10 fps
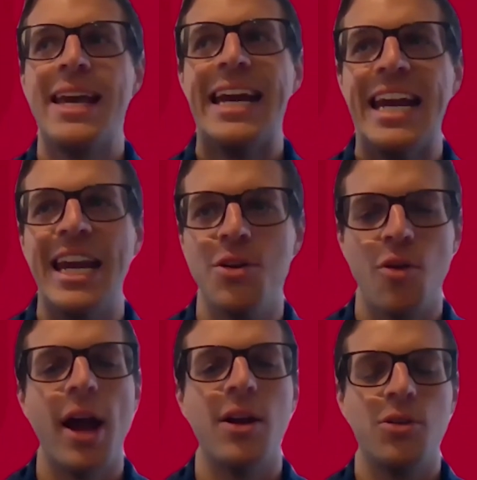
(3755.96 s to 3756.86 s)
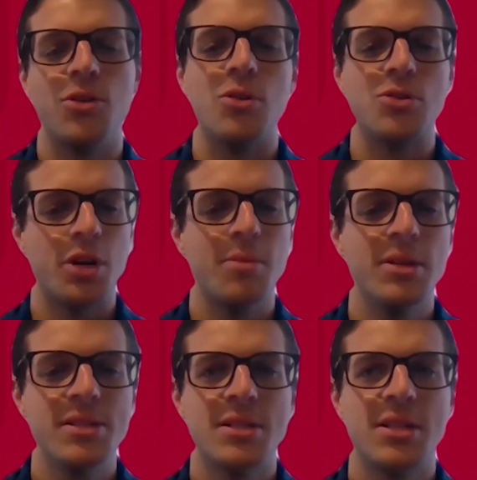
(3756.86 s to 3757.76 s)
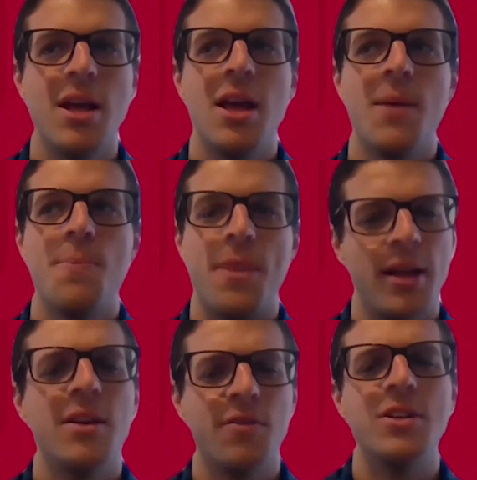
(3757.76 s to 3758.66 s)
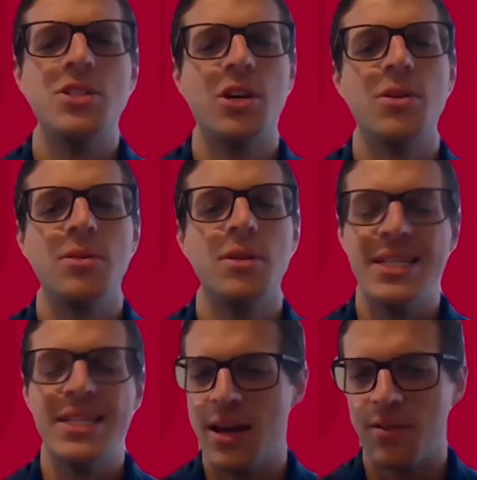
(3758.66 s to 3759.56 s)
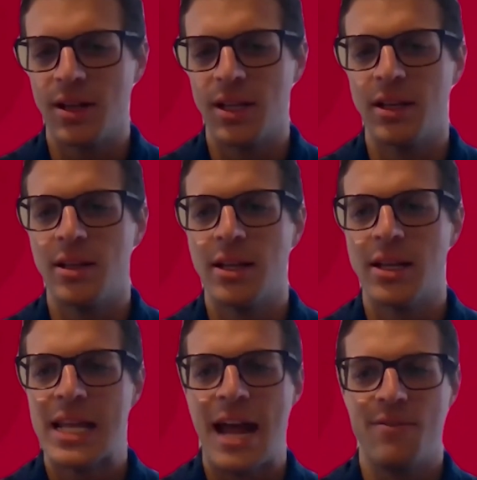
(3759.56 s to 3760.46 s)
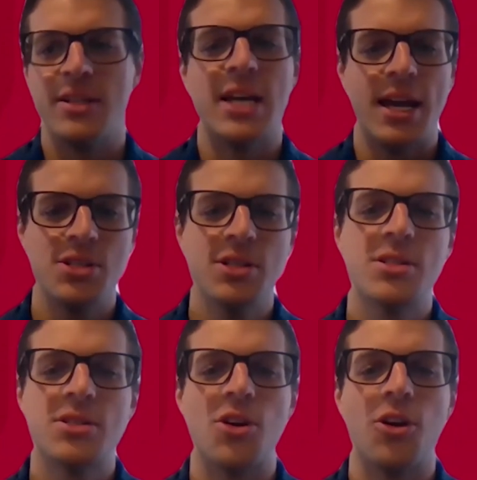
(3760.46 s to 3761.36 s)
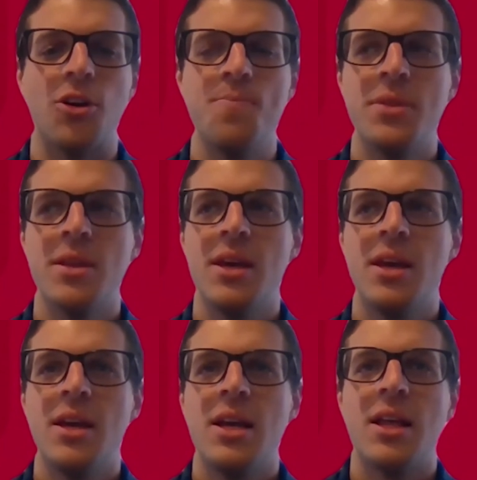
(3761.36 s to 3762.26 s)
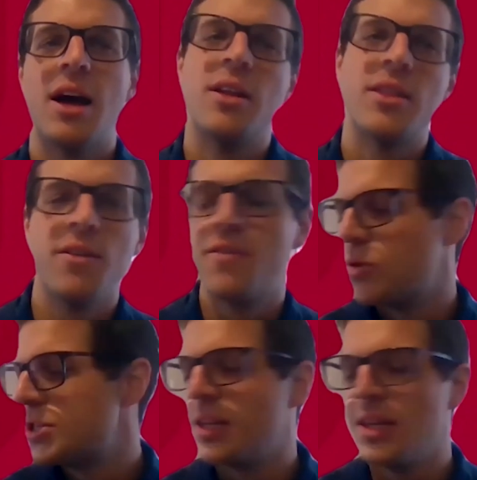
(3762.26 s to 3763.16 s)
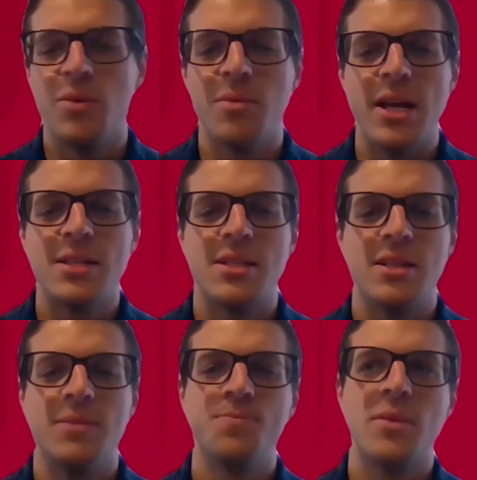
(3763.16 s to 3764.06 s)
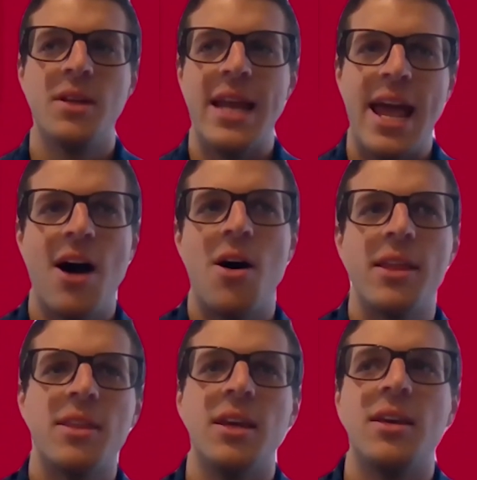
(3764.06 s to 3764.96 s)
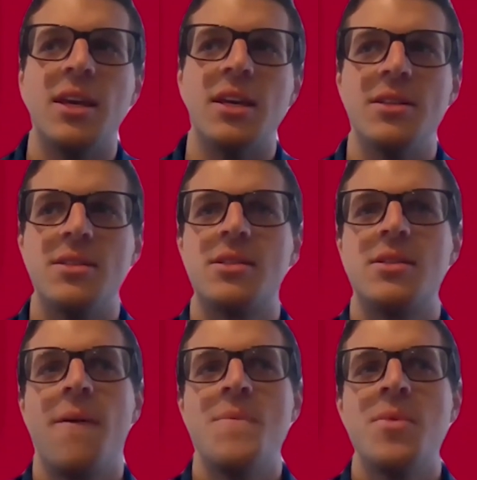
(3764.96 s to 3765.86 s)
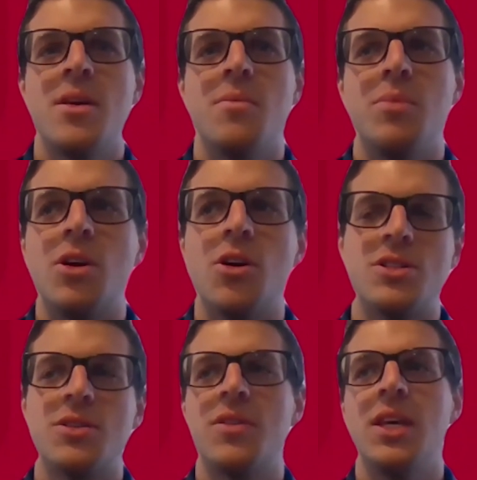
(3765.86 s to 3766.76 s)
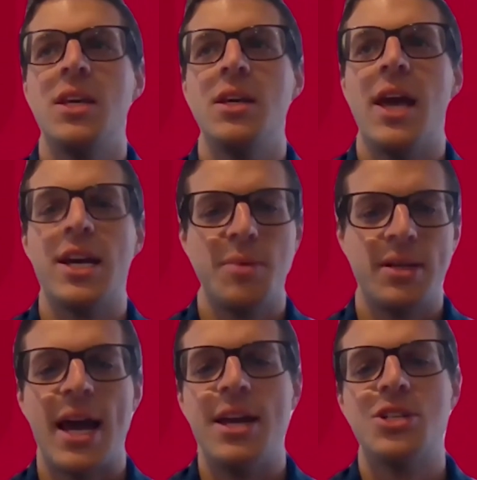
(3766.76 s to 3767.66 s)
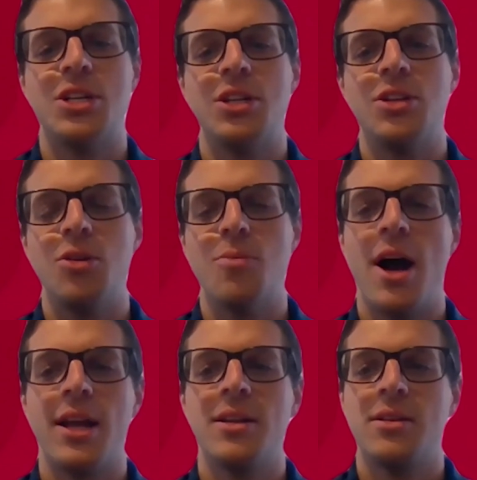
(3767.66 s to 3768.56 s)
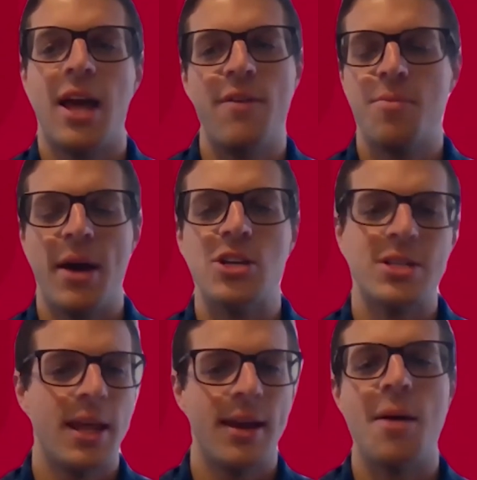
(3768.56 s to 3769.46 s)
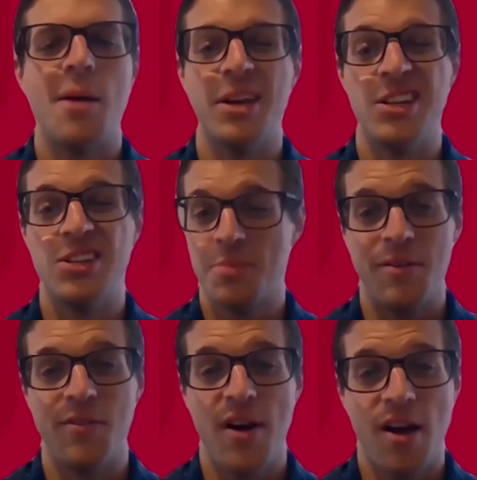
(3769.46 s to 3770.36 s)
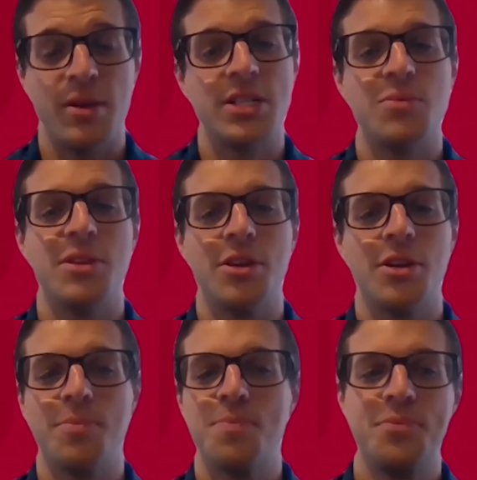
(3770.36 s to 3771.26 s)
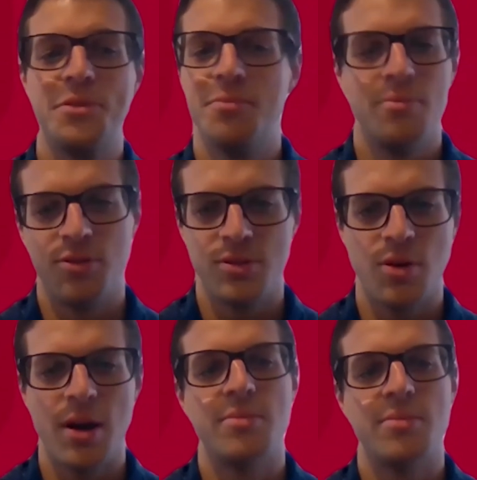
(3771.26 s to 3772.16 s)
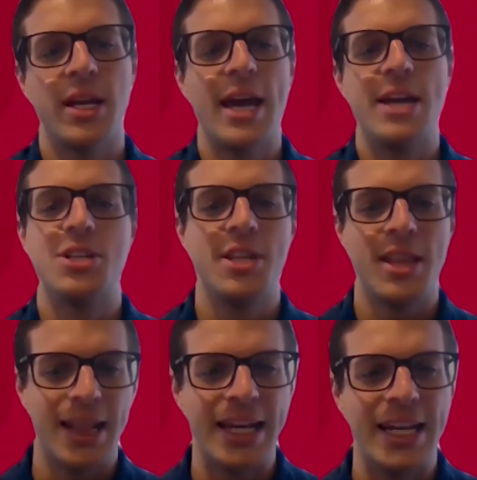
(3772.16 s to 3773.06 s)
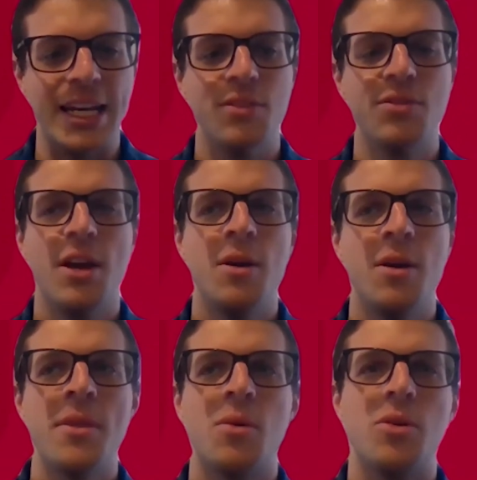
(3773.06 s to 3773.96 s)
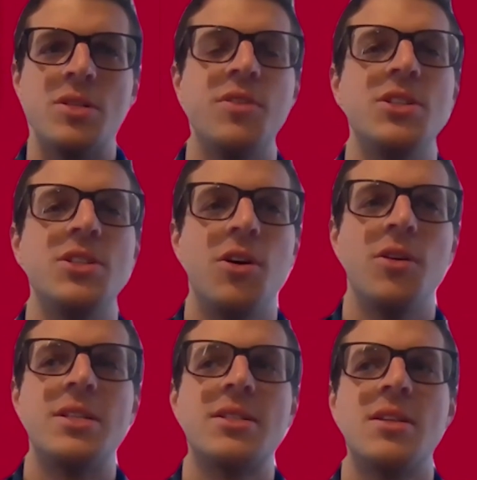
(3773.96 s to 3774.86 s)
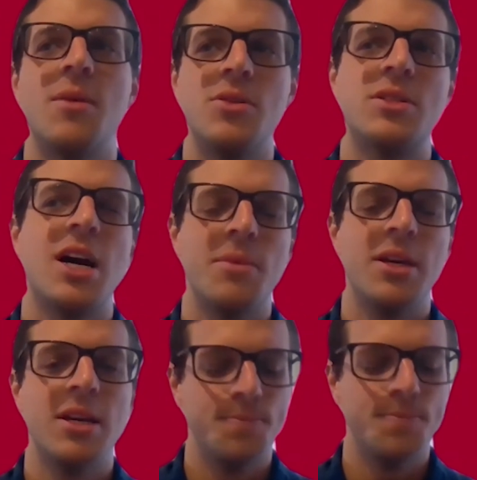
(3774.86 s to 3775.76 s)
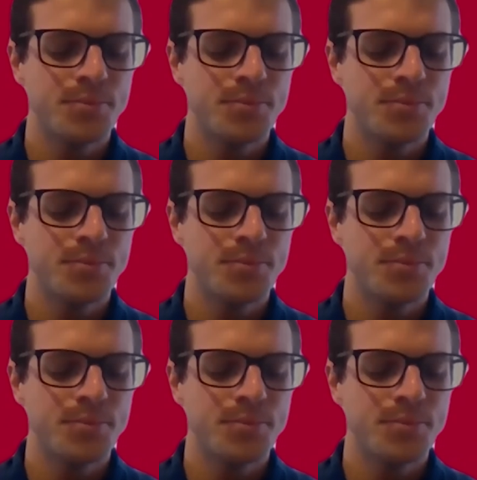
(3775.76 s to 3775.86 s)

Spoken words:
iterate on your treatments, then I think physio is definitely advantageous. So the unfortunate thing with medicine now, I think, is because of the expectation, you might have a patient, they come in, you spend 5 minutes with them, prescribe some medication, then they leave. Whereas physio, it's someone who's coming in